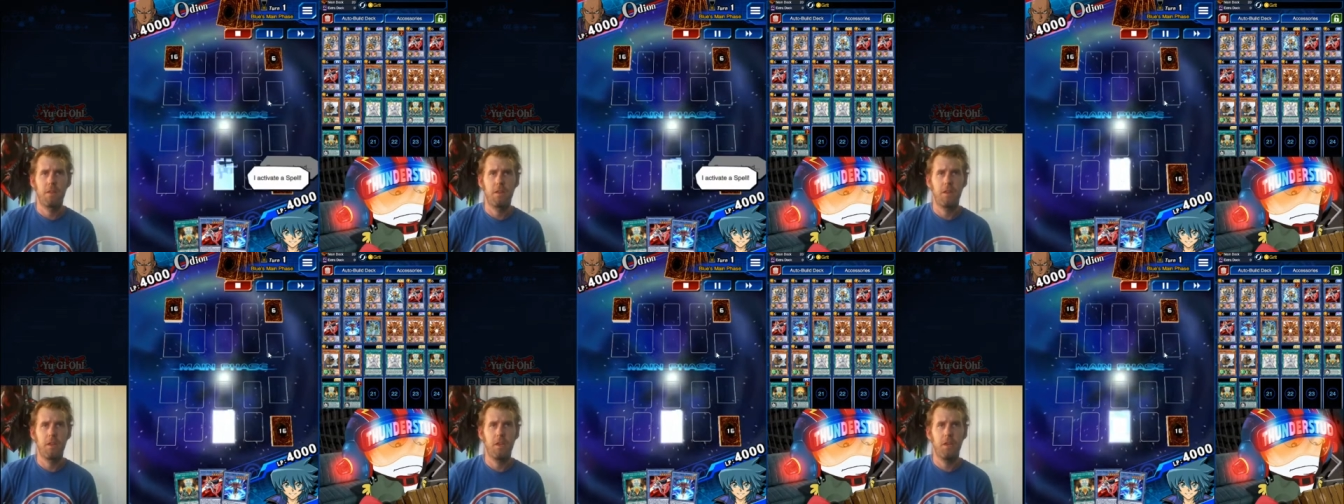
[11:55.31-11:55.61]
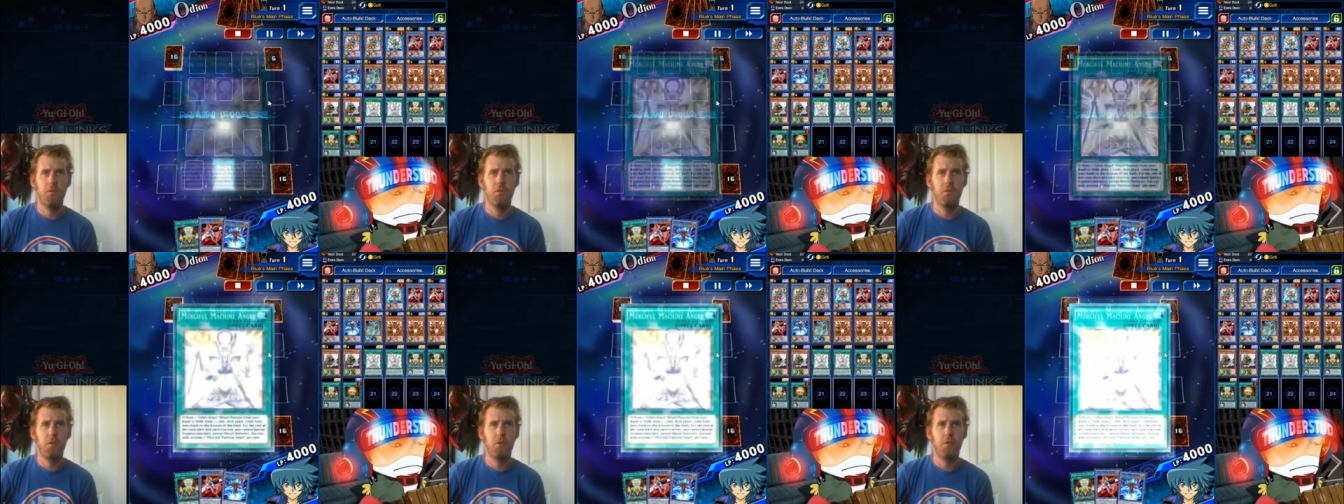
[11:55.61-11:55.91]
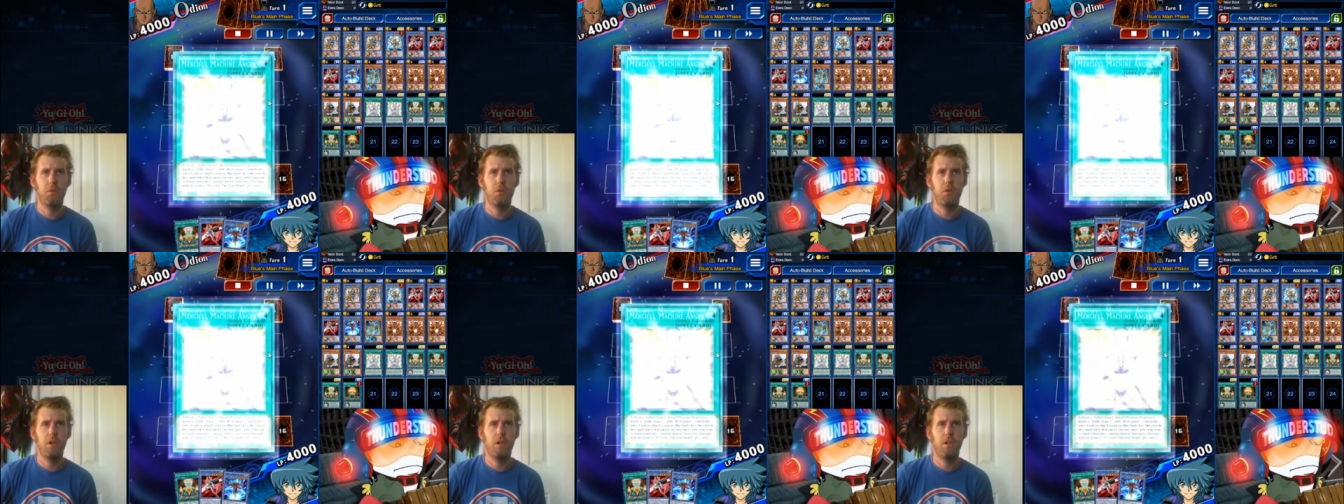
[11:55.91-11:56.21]
Even
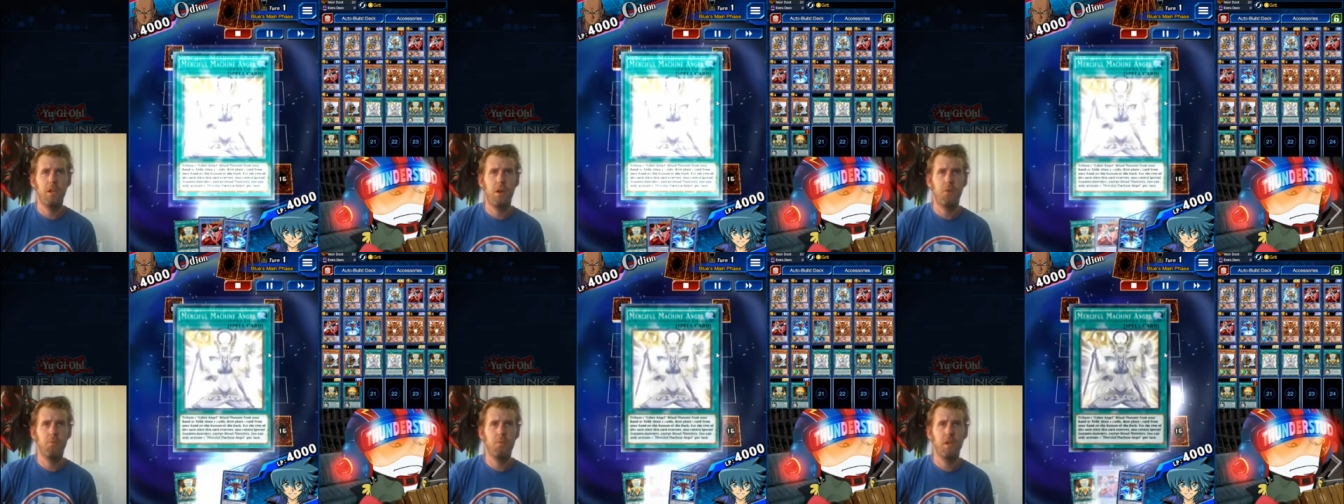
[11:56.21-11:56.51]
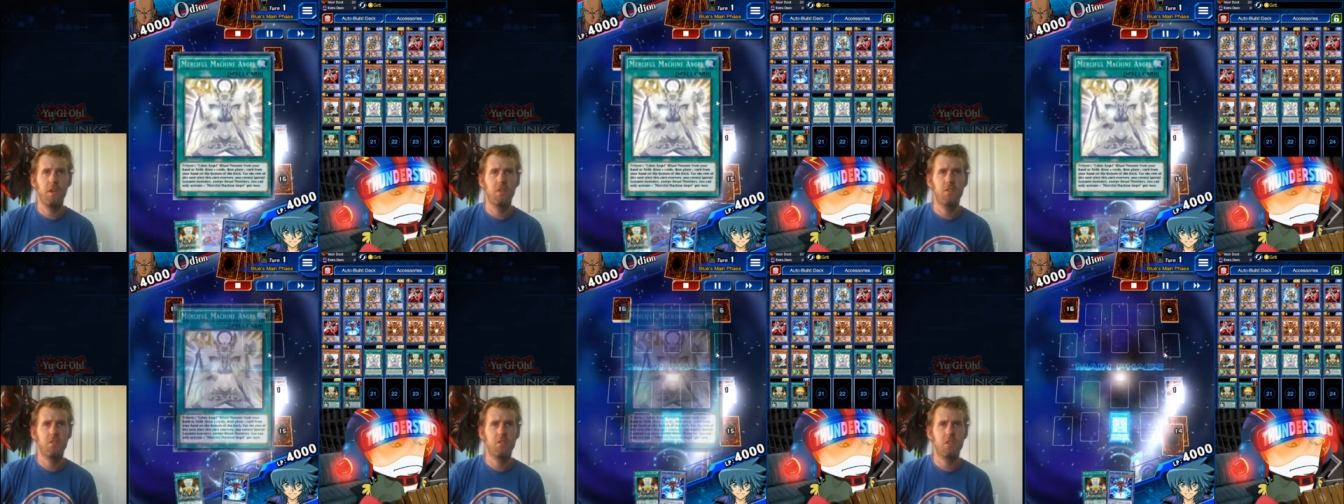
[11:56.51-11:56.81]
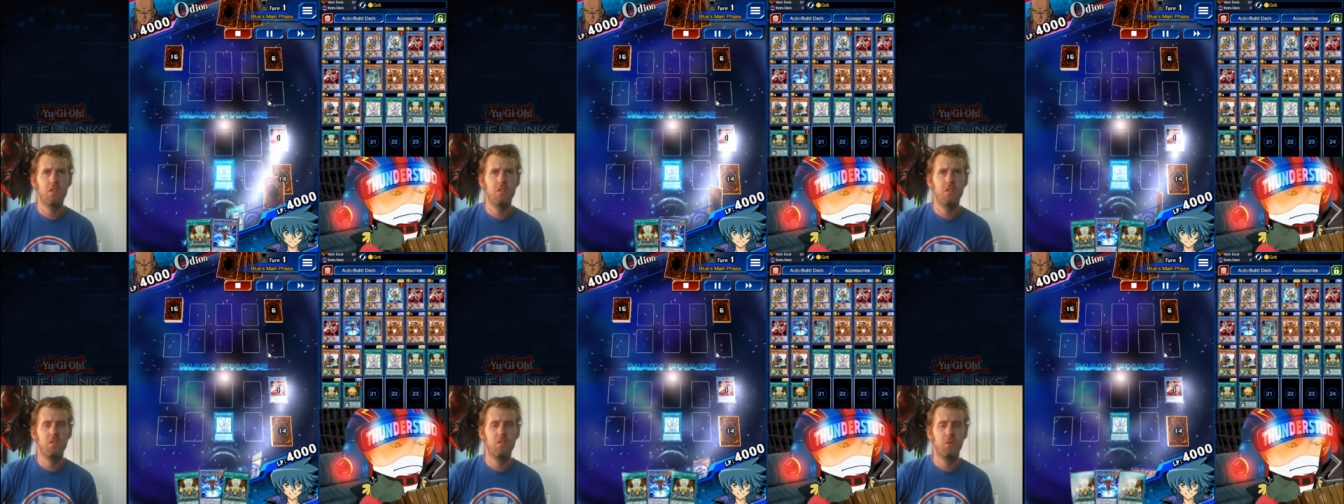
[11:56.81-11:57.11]
with Grit not being as
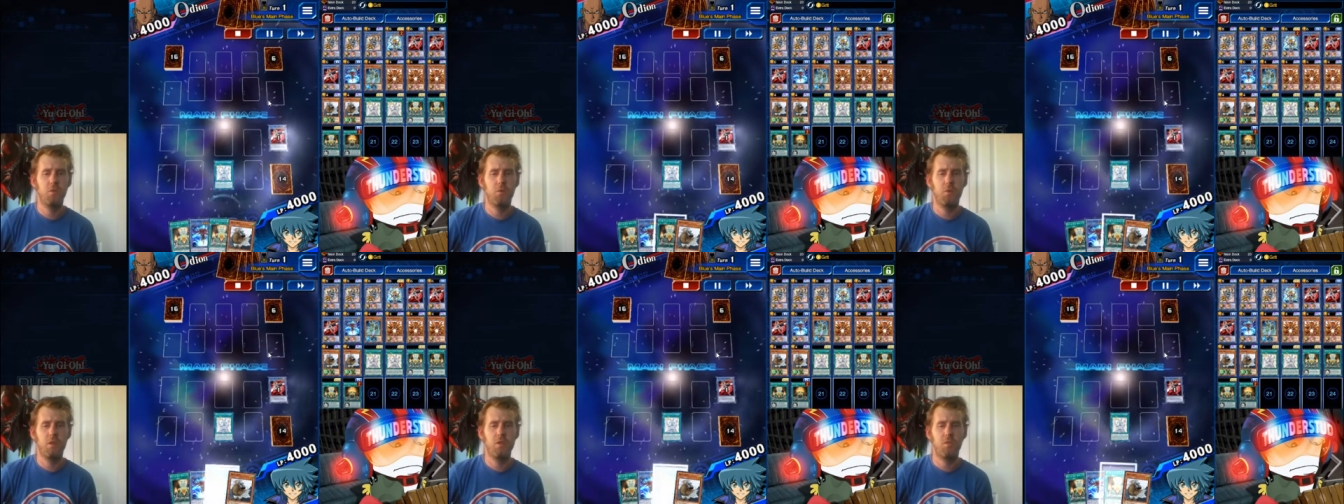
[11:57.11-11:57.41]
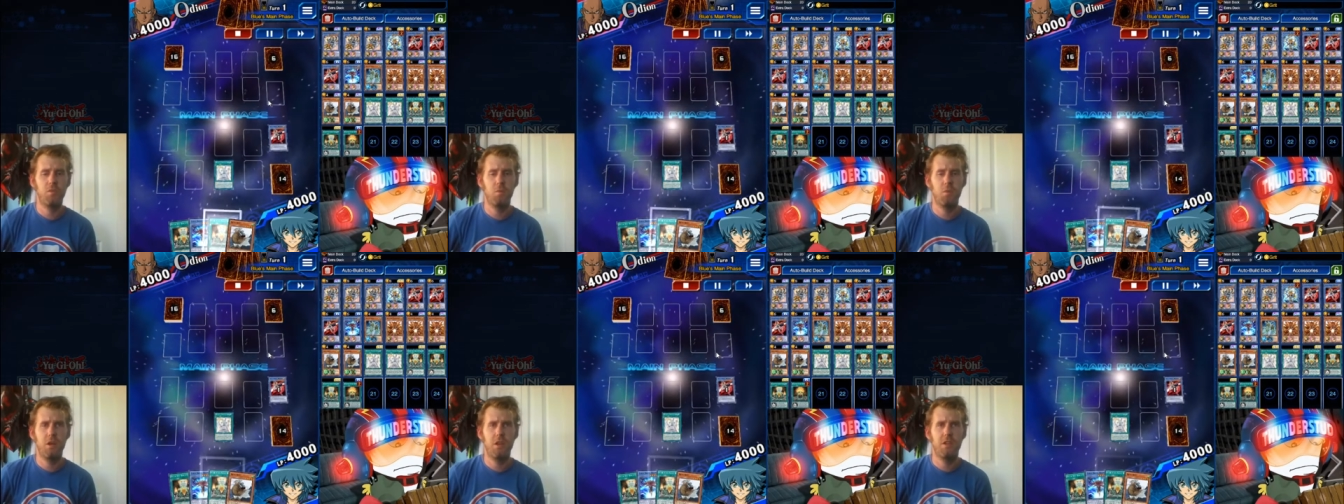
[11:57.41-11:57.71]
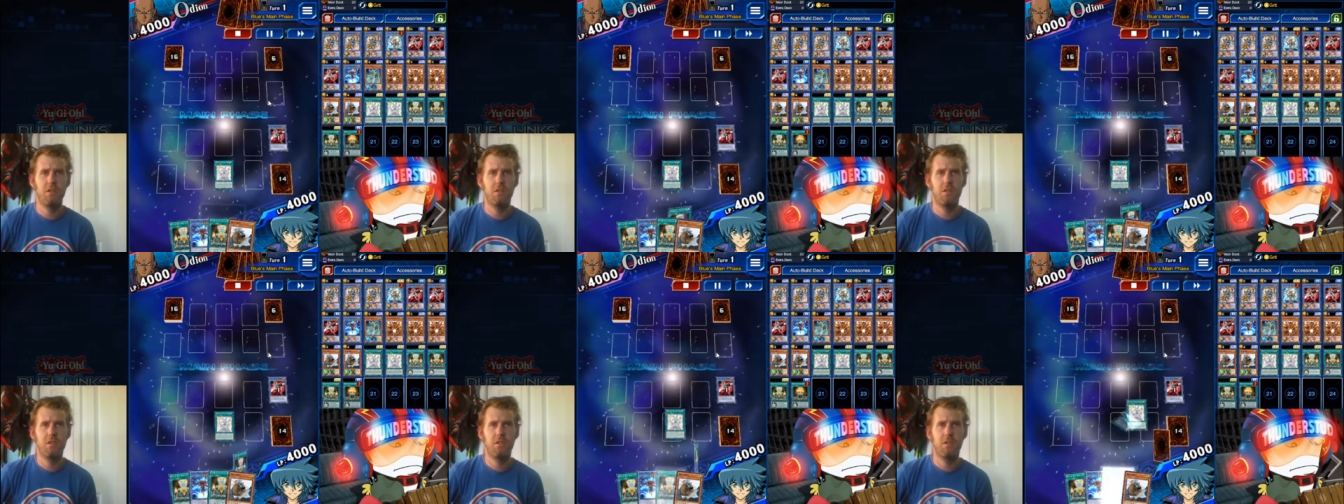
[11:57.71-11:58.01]
good as it once
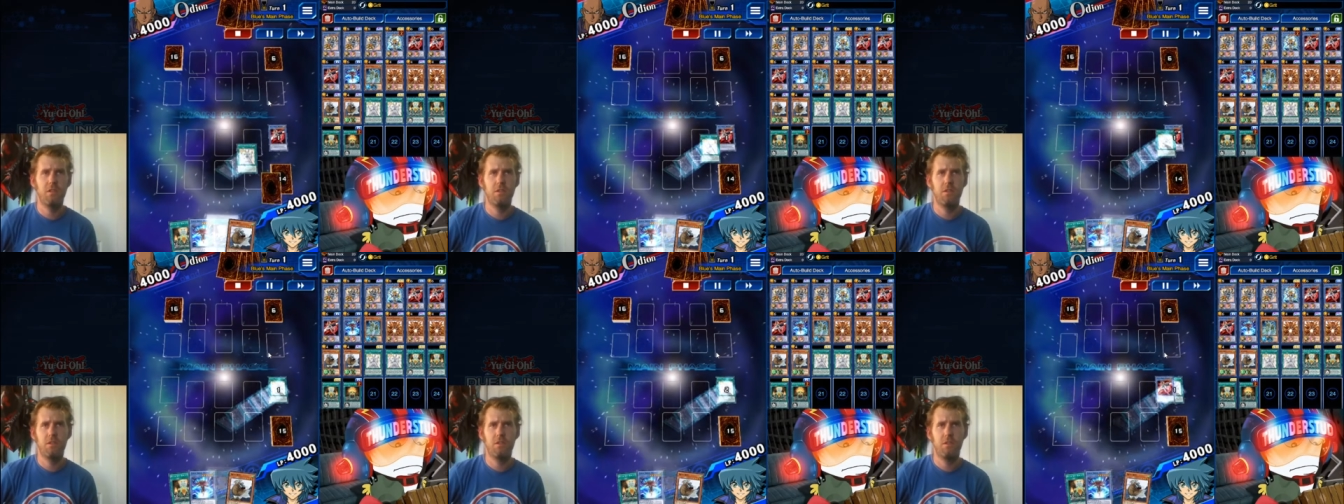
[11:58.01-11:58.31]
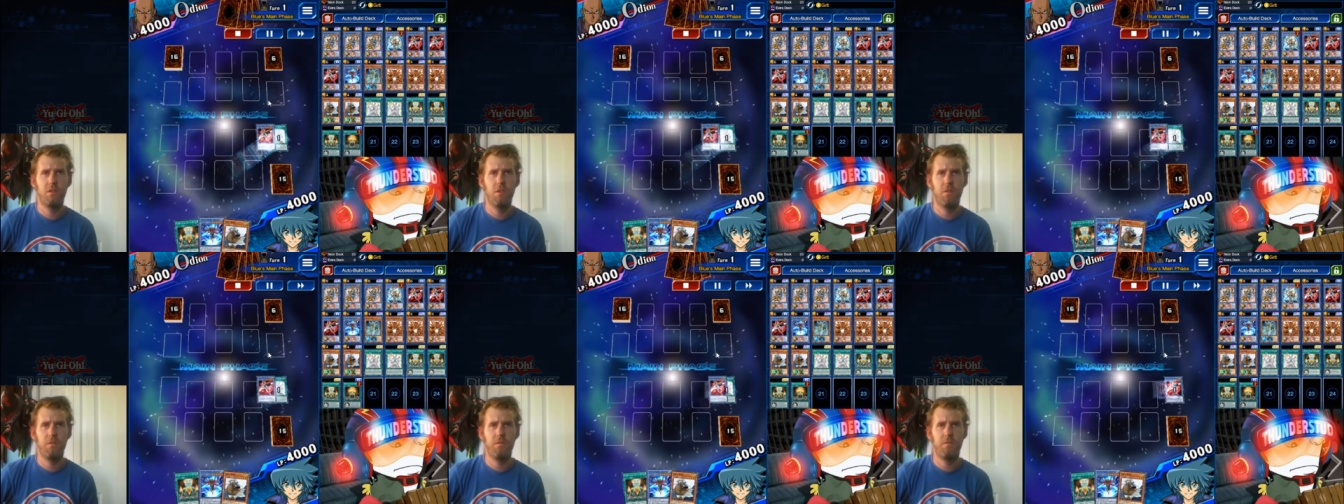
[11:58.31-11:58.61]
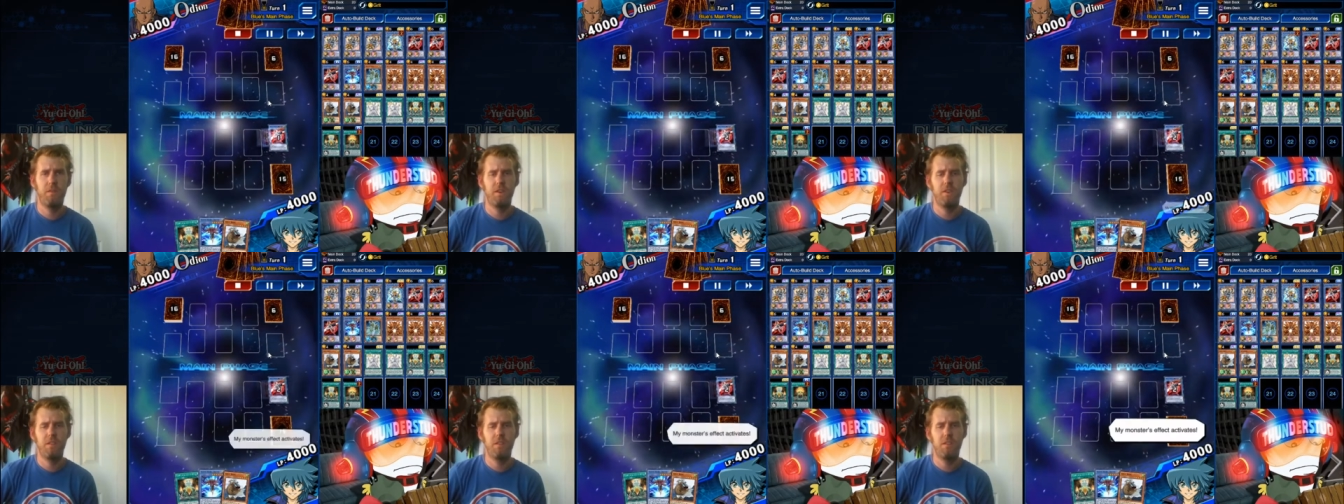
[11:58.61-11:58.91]
was, it's still
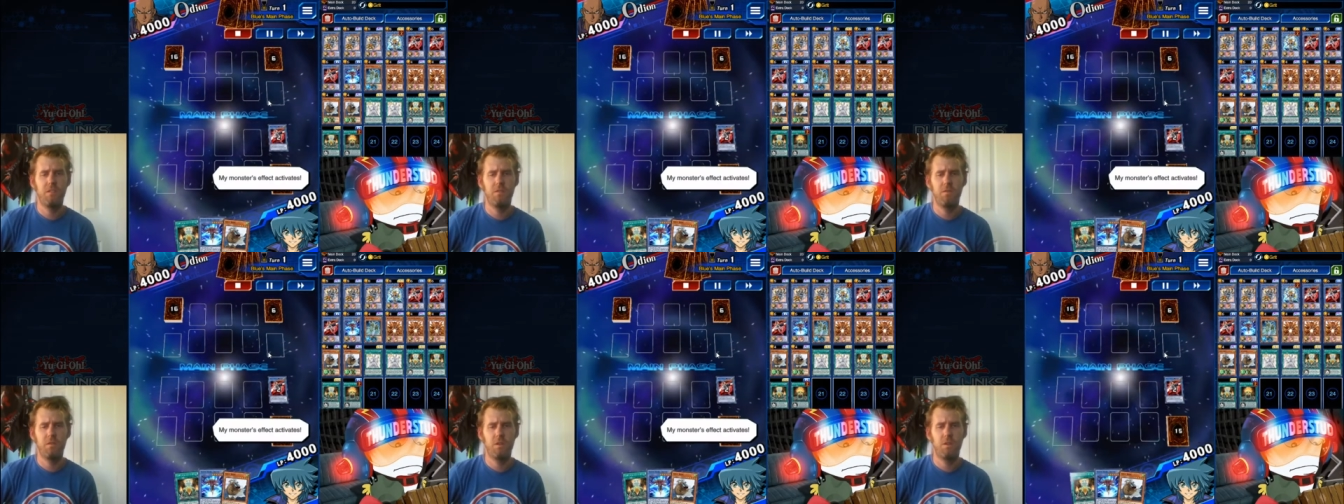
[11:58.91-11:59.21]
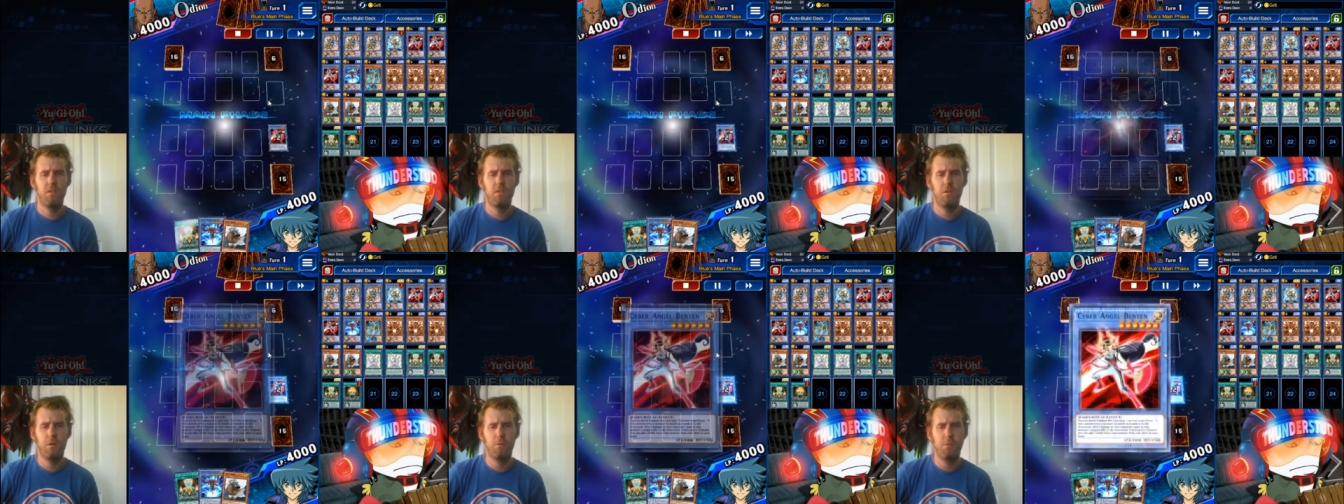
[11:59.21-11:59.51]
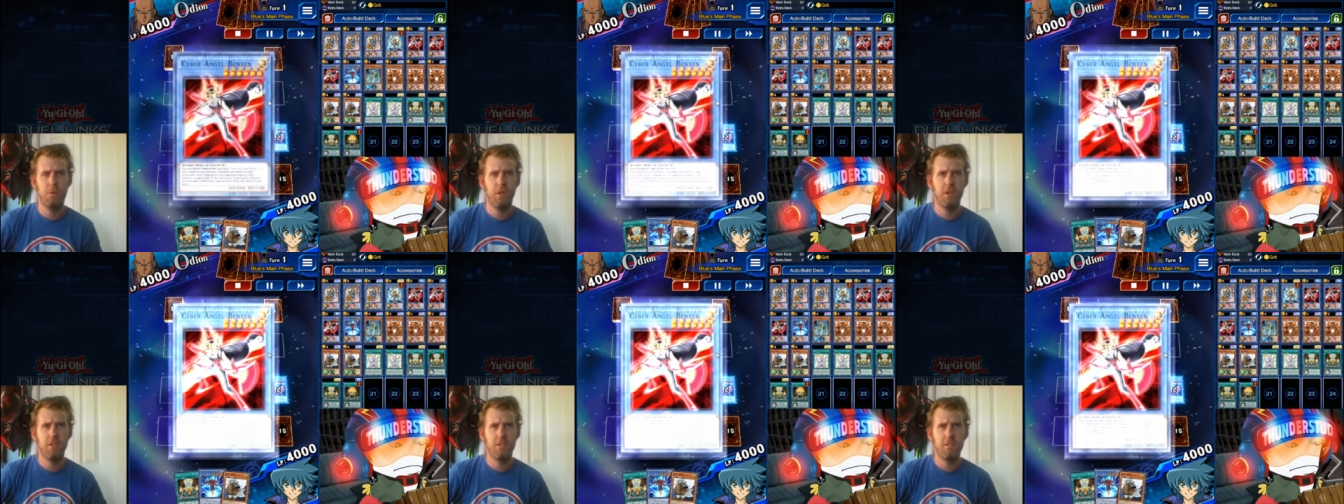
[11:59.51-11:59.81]
fearless first turn
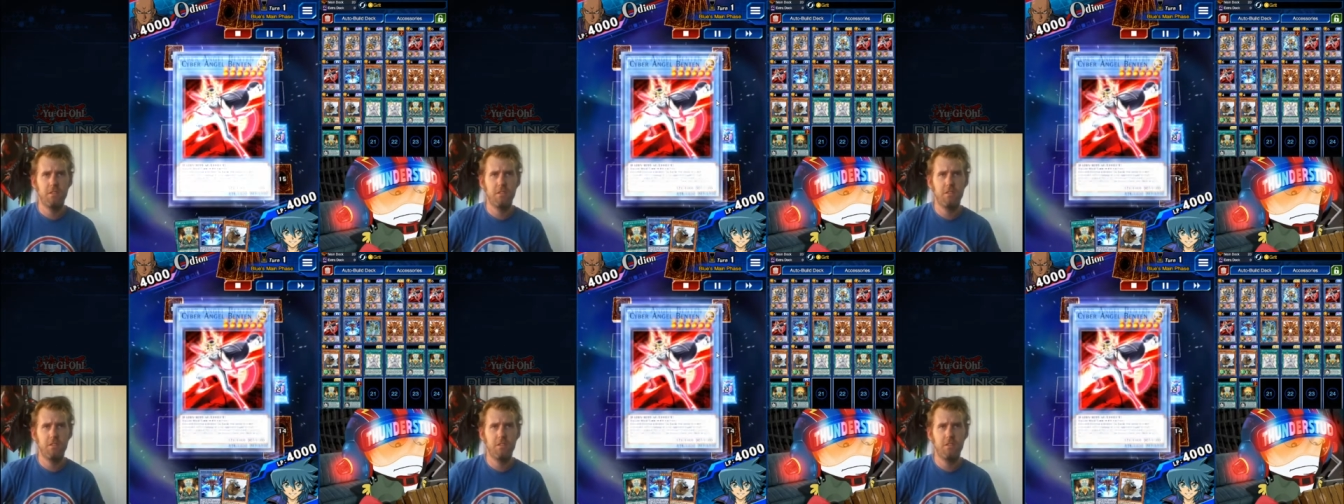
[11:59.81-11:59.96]
plays.